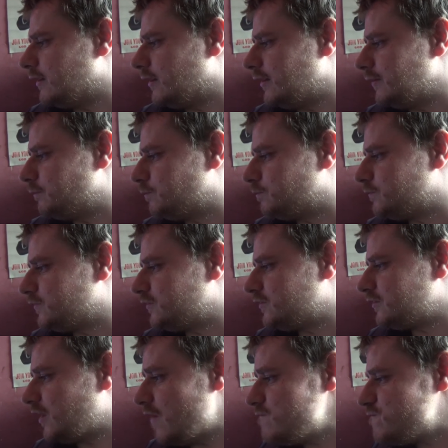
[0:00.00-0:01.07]
I
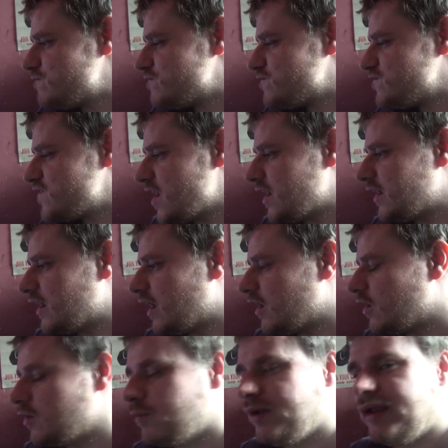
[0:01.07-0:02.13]
don't think I'm
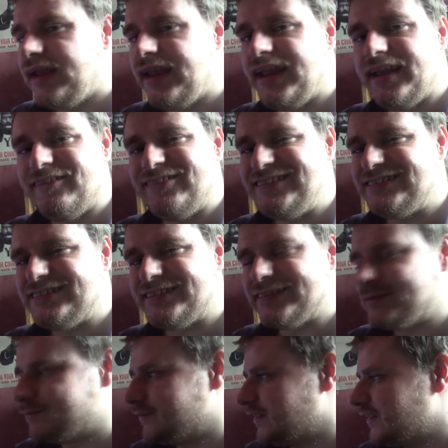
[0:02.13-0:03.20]
going to be here in
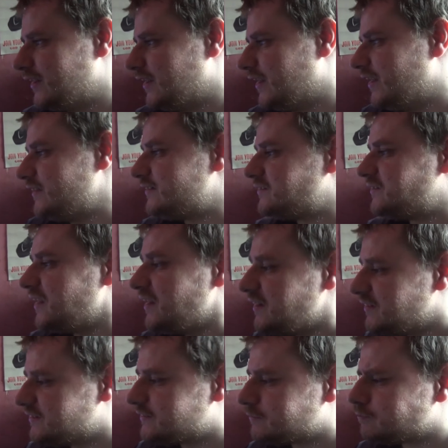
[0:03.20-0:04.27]
time. It
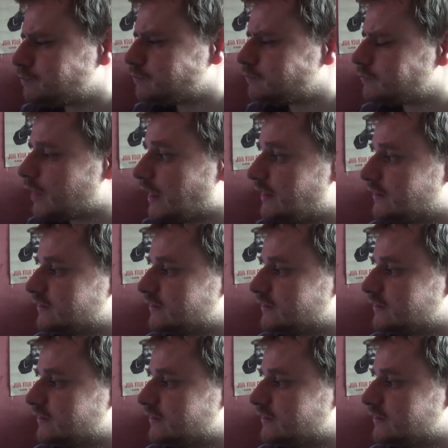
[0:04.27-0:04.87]
says it's